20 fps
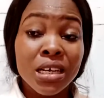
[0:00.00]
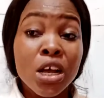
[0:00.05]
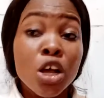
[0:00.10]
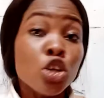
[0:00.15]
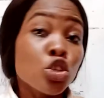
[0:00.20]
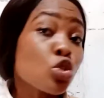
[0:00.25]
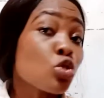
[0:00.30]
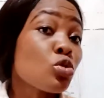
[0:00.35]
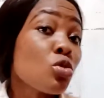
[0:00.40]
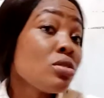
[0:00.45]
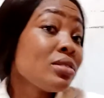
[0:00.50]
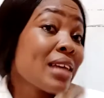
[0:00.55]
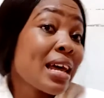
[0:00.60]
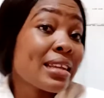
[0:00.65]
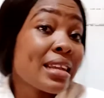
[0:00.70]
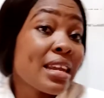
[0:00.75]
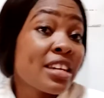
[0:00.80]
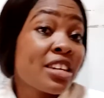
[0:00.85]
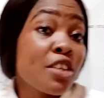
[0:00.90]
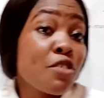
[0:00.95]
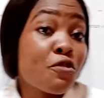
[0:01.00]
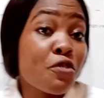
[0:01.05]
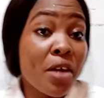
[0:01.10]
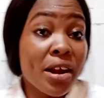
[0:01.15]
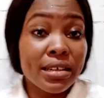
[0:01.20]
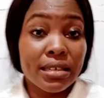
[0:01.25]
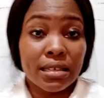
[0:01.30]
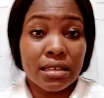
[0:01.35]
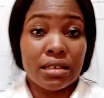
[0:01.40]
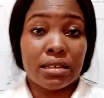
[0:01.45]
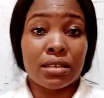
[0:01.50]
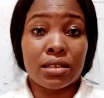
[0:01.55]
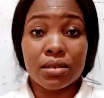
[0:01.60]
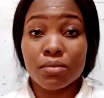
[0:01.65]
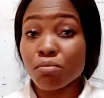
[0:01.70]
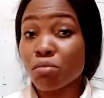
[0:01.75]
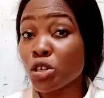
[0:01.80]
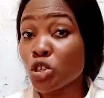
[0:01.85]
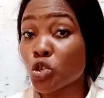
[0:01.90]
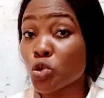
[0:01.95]
So those are the differences
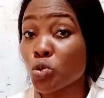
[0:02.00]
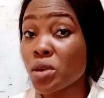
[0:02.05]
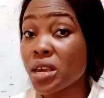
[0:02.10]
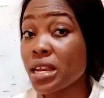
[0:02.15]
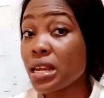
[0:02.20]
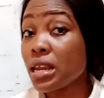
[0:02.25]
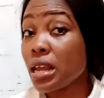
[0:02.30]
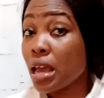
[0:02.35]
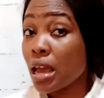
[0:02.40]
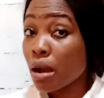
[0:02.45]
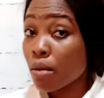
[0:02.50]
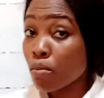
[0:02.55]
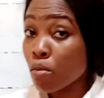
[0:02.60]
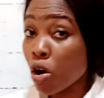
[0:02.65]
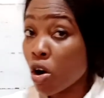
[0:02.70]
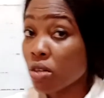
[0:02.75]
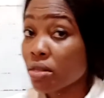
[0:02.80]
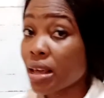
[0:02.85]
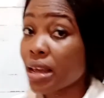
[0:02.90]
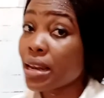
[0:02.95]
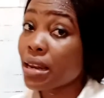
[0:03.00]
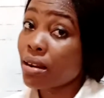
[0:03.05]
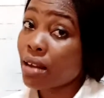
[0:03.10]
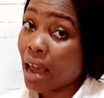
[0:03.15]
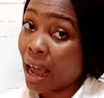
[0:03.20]
between modern